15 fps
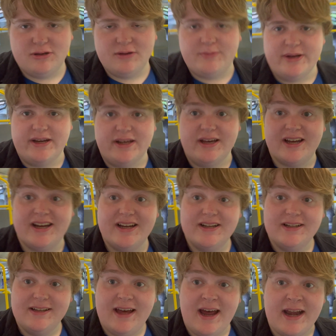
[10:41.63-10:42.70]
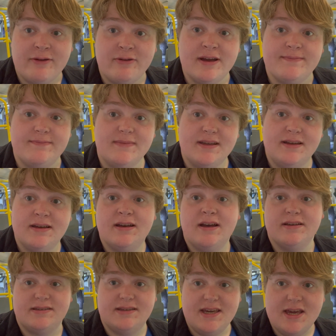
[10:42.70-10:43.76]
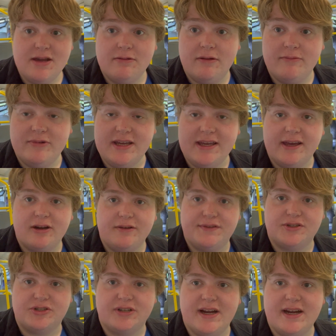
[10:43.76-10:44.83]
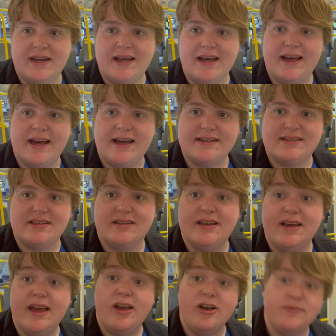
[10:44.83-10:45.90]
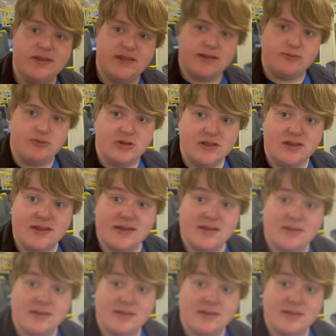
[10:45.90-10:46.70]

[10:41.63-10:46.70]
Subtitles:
But anyway, I'll see you when we get off the train at Elmstead Woods.